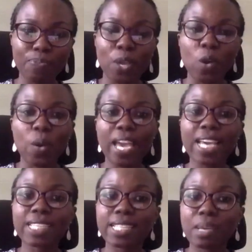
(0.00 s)
where a
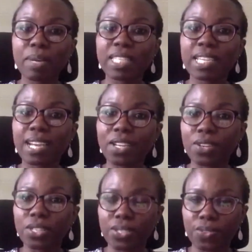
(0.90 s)
systematic land
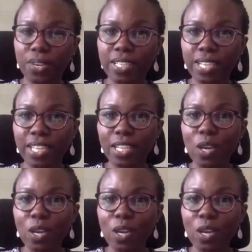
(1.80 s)
registration